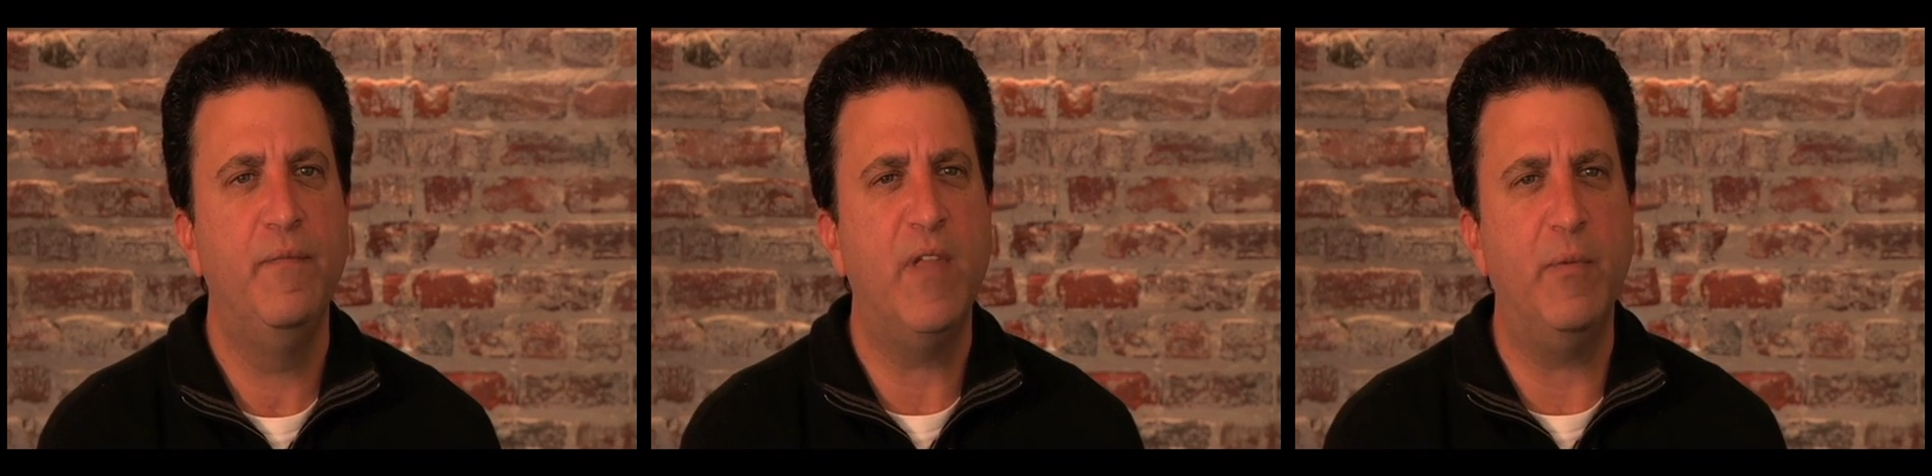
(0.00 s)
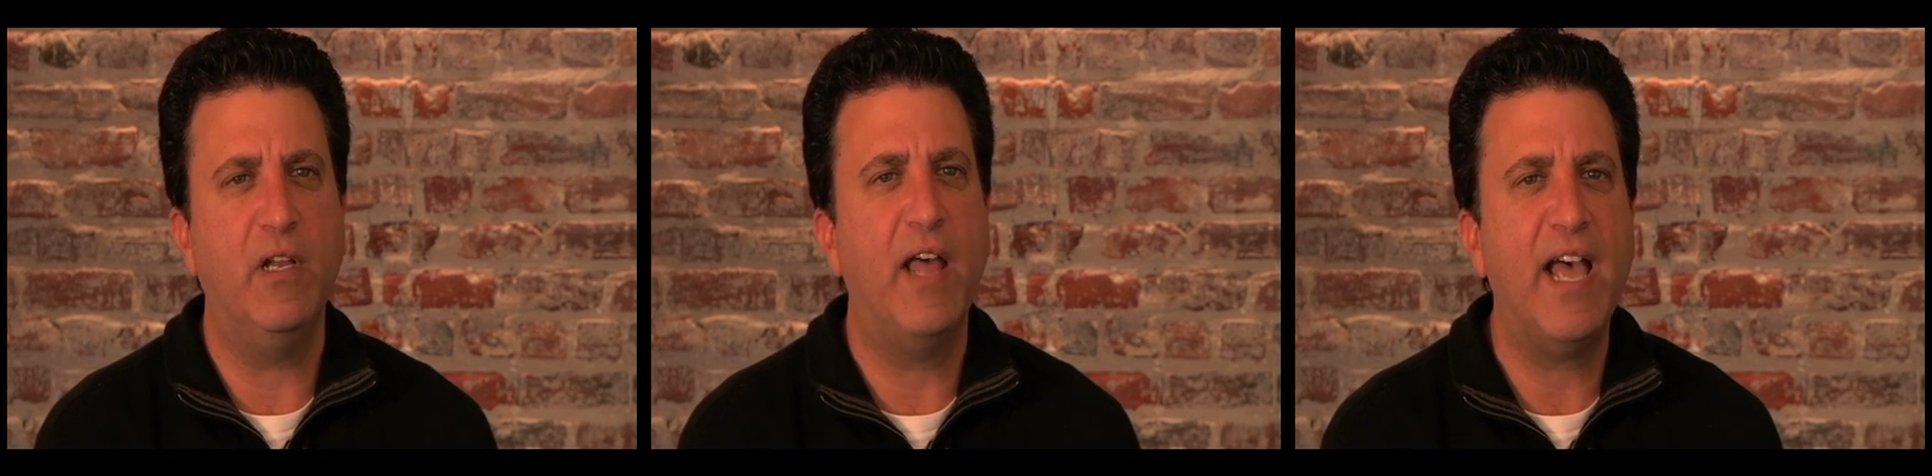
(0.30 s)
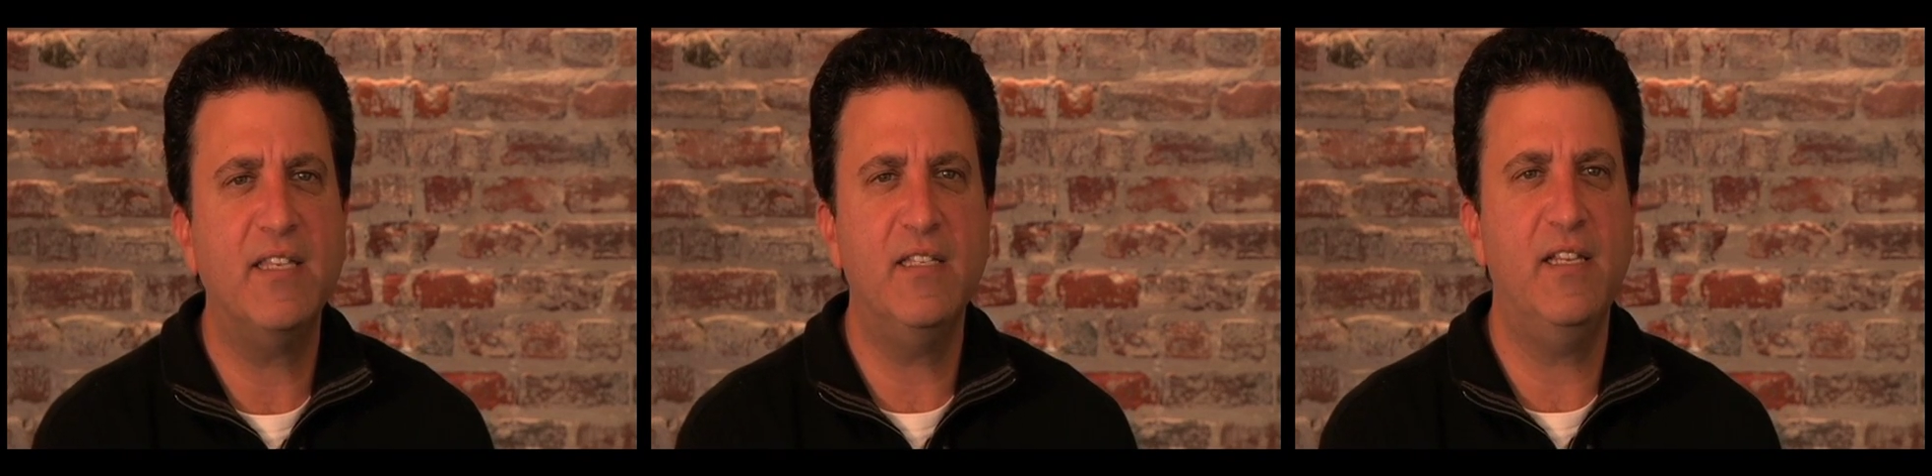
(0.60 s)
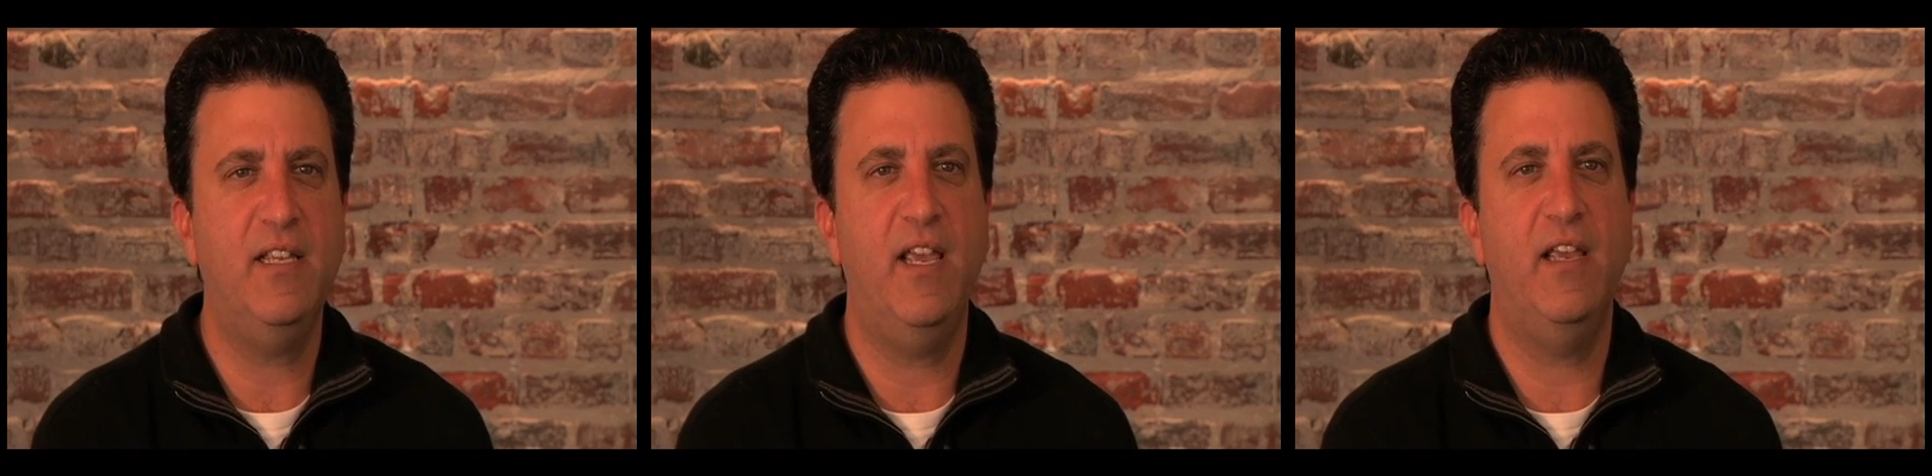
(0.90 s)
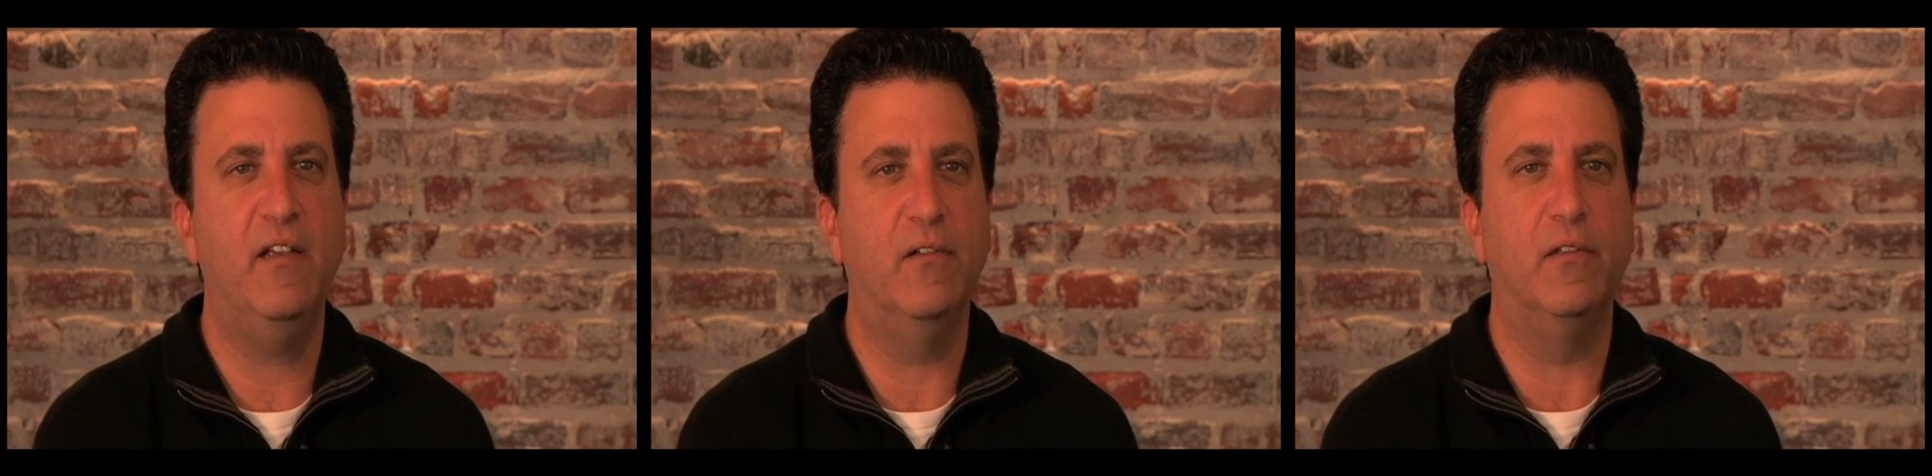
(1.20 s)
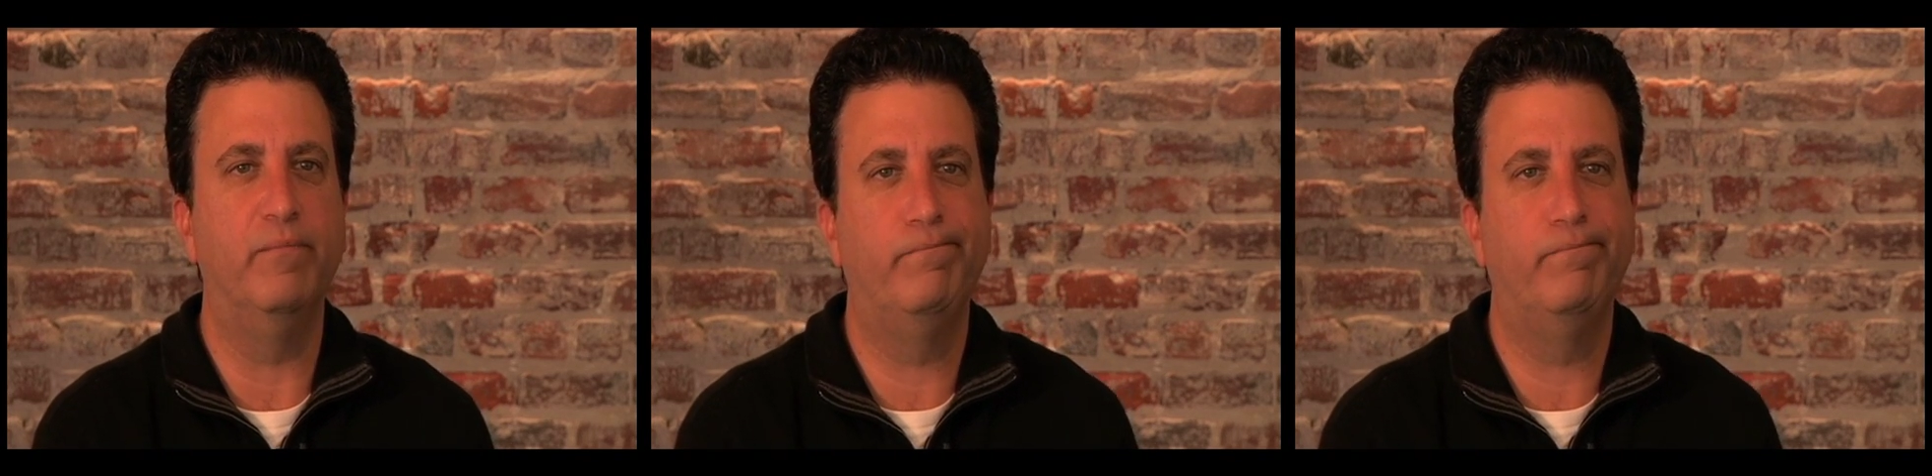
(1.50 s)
how many classes they take or